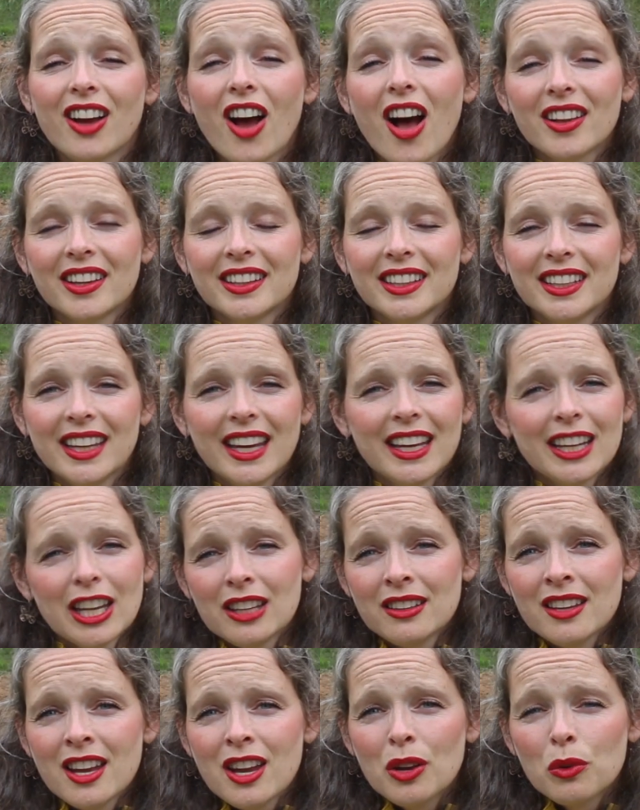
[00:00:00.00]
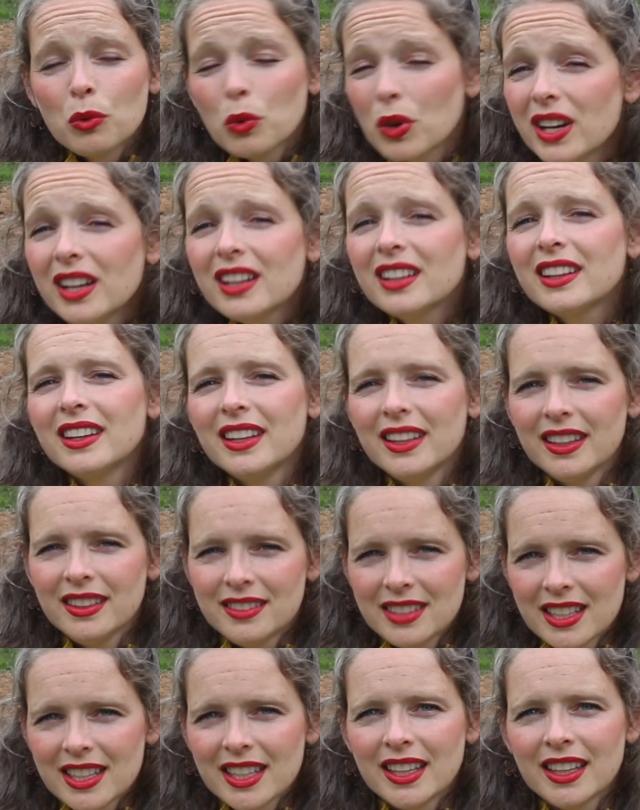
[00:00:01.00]
colony, and it really
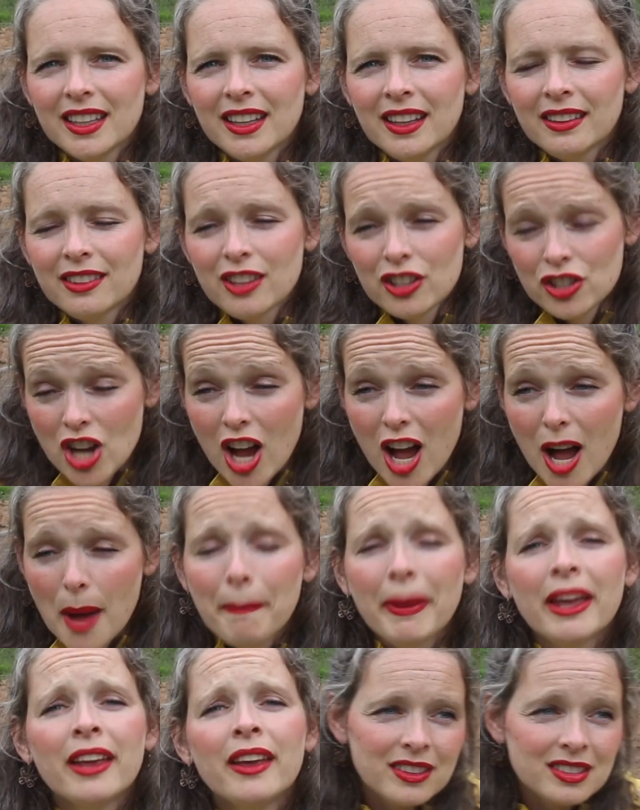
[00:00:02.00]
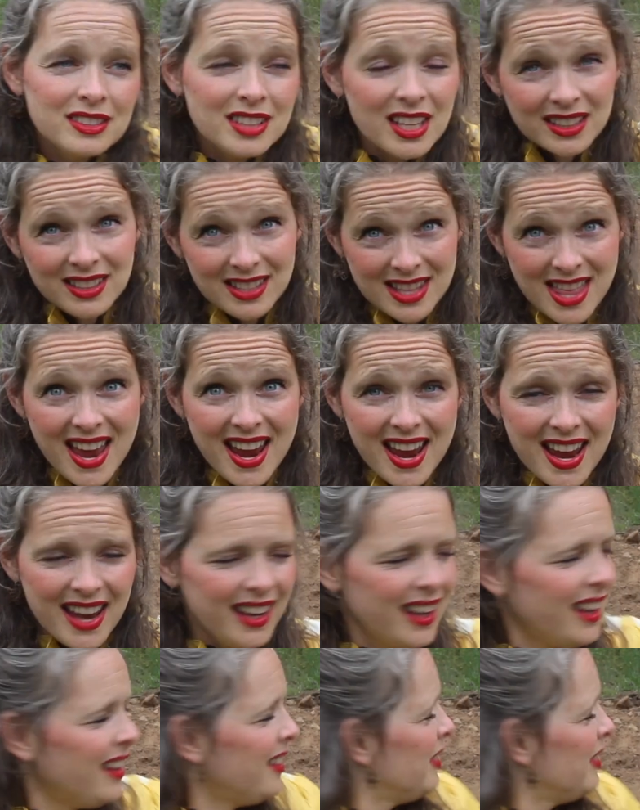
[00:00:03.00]
did the job. Since then,